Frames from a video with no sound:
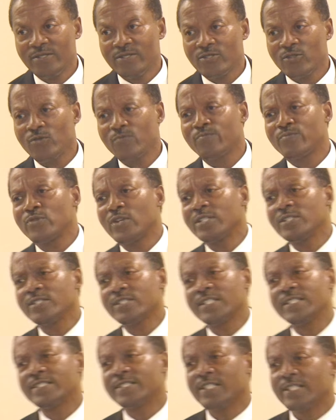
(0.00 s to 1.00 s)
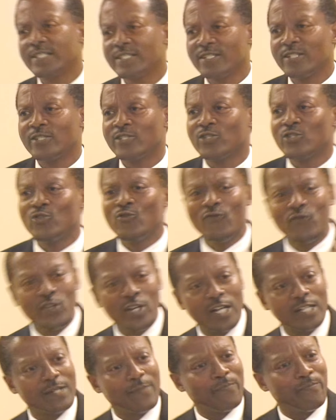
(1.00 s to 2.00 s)
So, brothers and sisters, you've
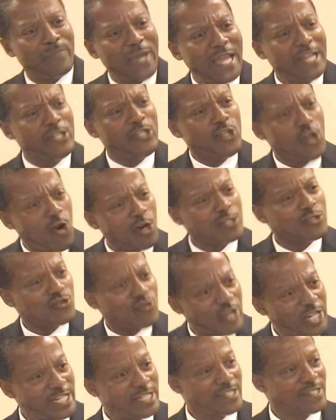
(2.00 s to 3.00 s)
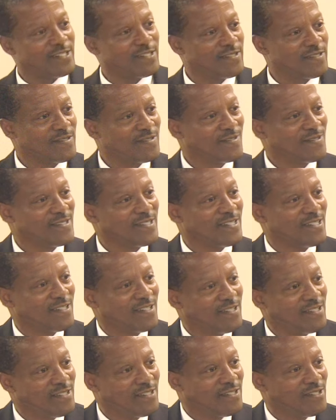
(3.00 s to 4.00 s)
got to bend your tree.
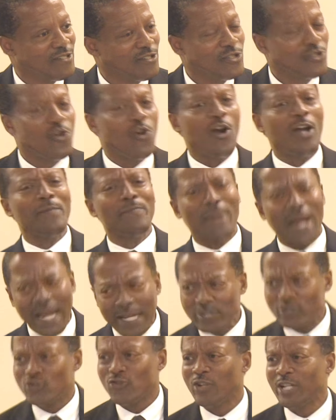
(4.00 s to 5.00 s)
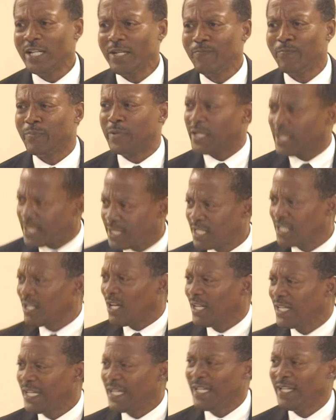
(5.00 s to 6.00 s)
You're on my tree
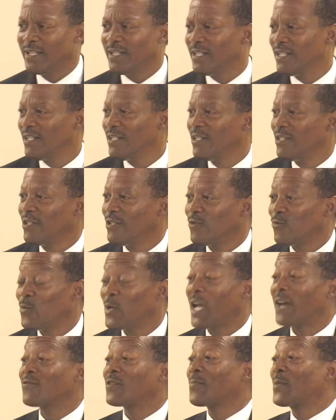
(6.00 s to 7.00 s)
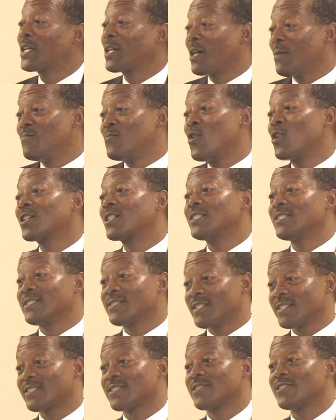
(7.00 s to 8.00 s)
personally. We have to become more
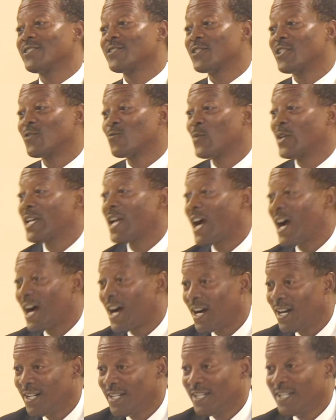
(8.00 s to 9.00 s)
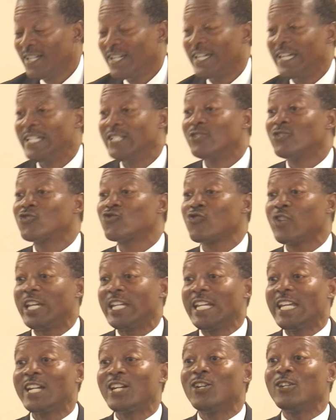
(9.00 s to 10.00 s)
consistent than we are in
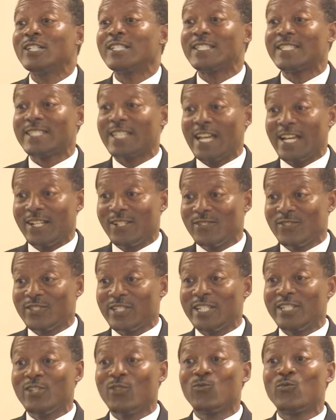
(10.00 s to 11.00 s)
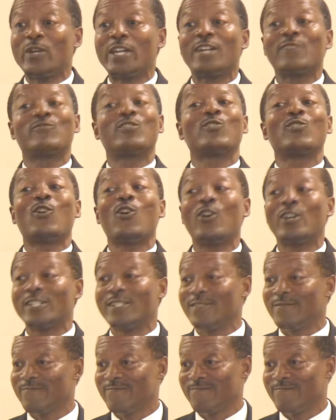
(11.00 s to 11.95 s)
training ourselves in the way of the Lord.